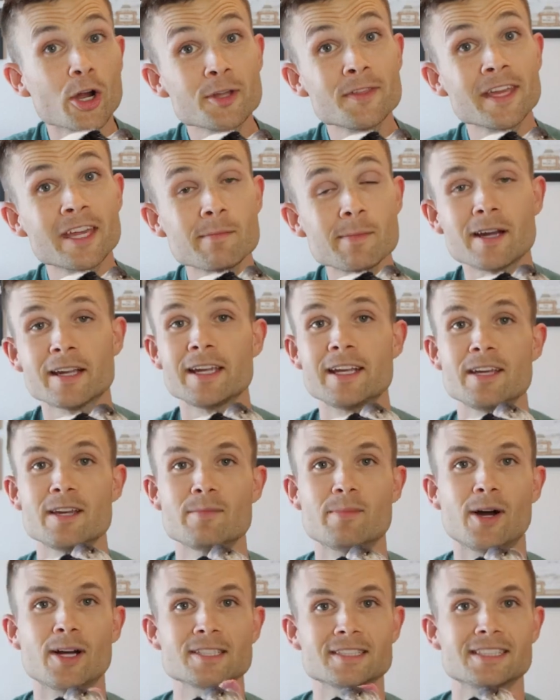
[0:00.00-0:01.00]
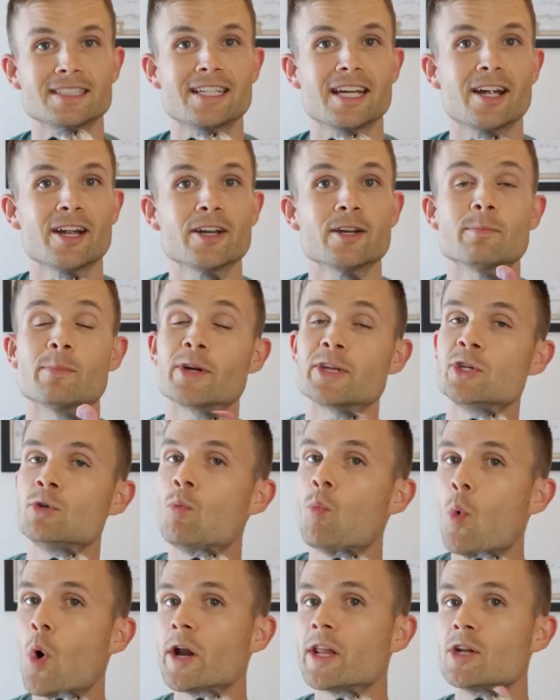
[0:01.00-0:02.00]
Are you thinking about getting a Boston Terrier, but
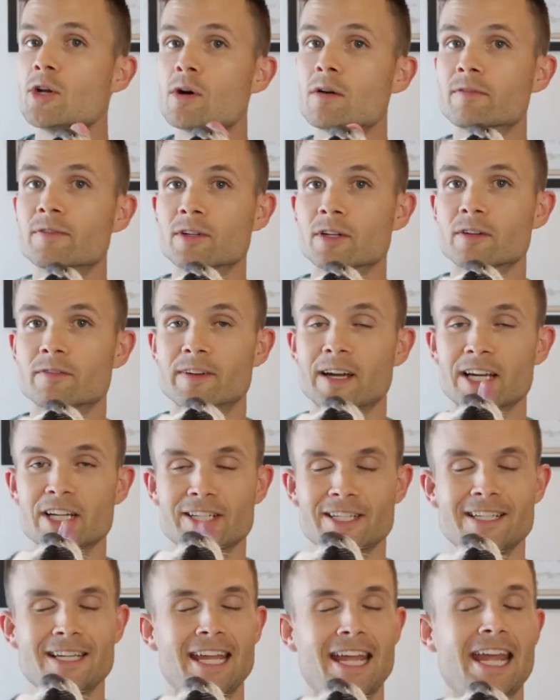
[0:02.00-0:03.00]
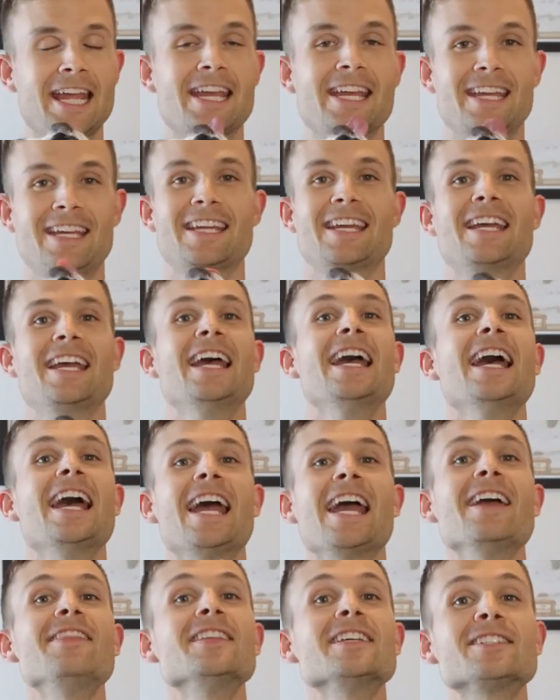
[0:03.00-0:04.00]
you want to know if they're affectionate?
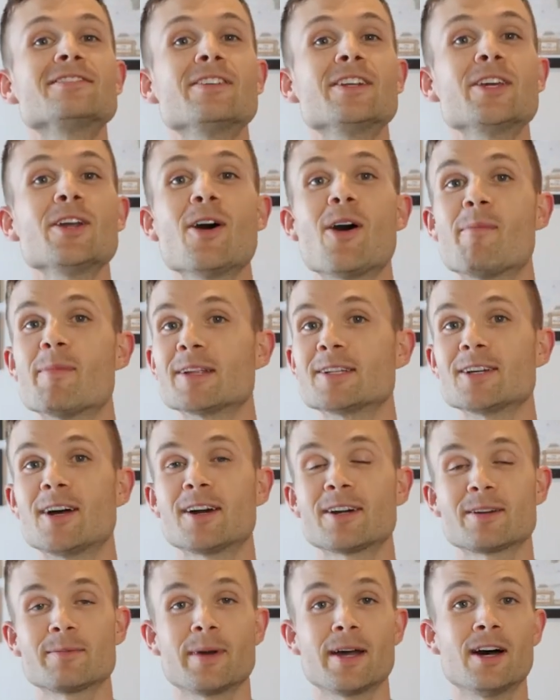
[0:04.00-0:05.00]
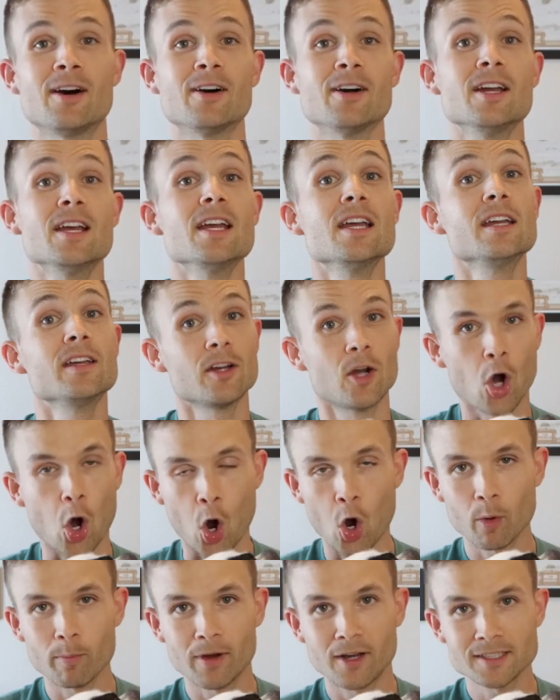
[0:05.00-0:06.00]
In this video, I'm going to talk about,
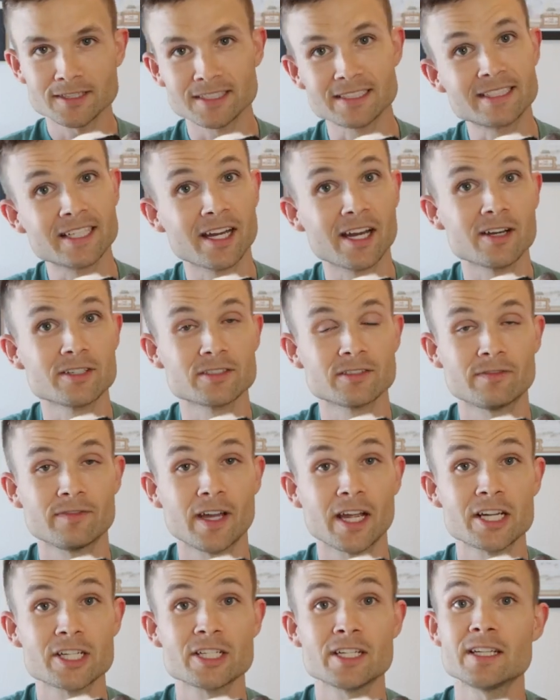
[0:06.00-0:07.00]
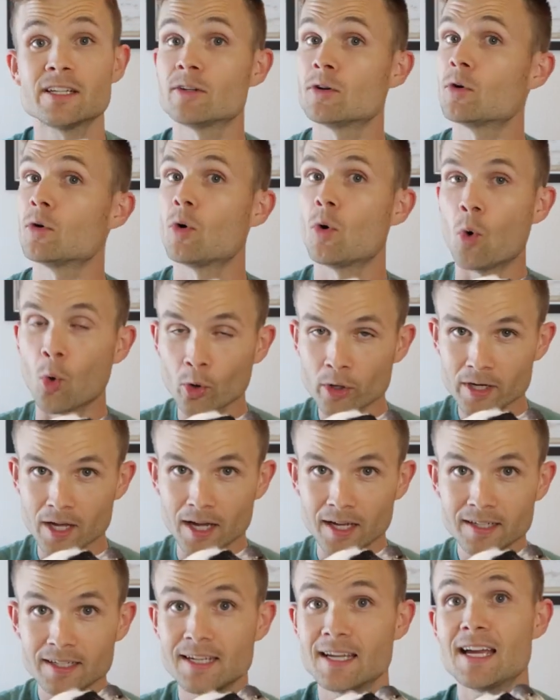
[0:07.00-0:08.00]
are Boston Terriers affectionate or
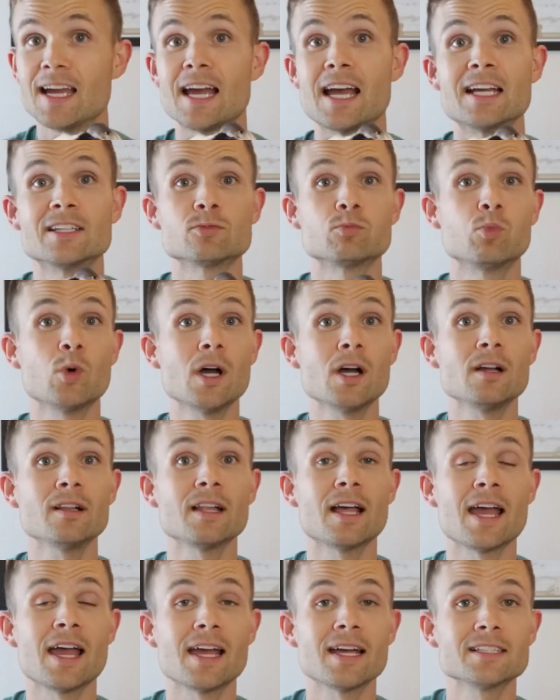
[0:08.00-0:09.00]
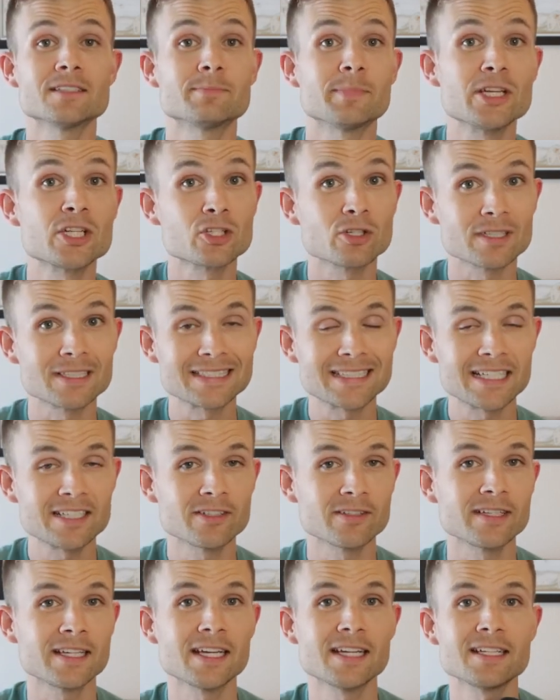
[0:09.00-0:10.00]
not? As well as, be sure to stay
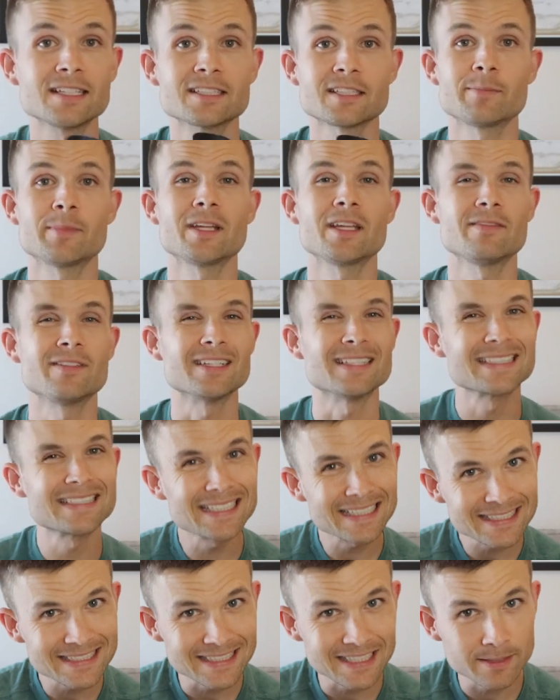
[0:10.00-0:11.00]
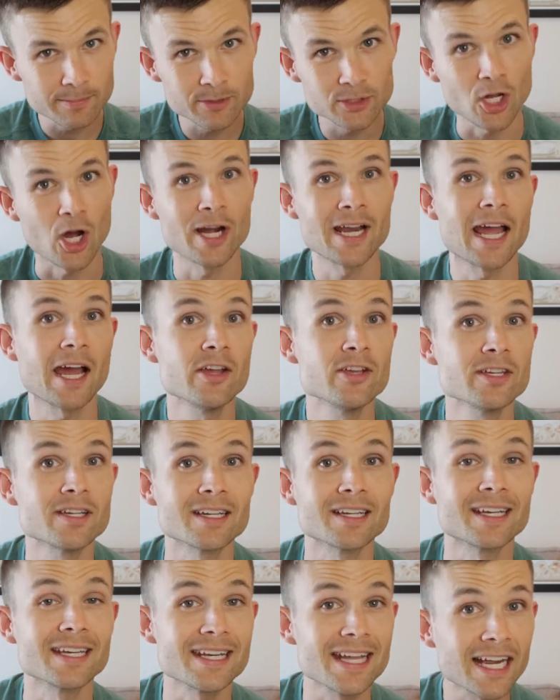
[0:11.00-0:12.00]
till the end because I'm going to give you 6 tips on how you
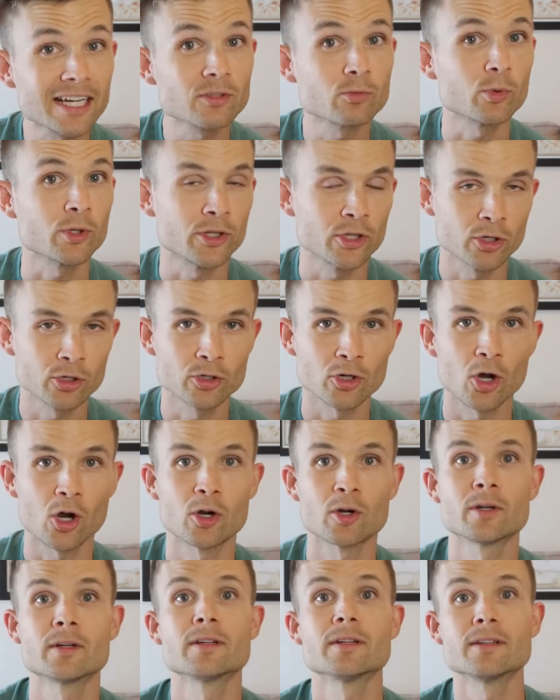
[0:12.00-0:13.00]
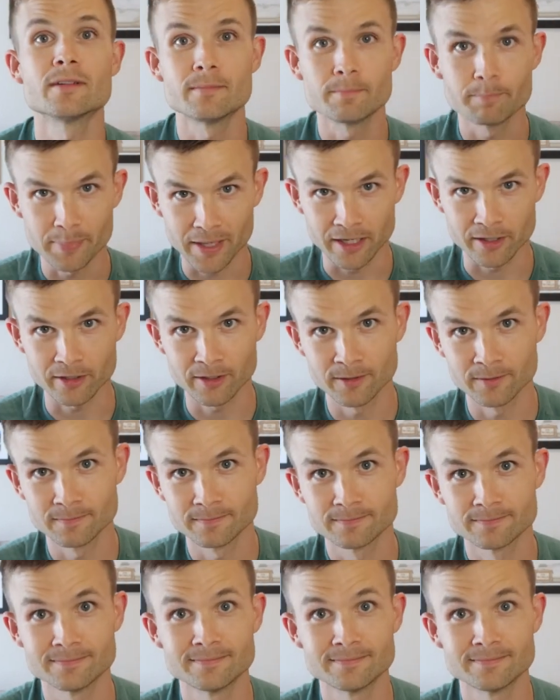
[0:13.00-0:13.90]
can connect with your dog better.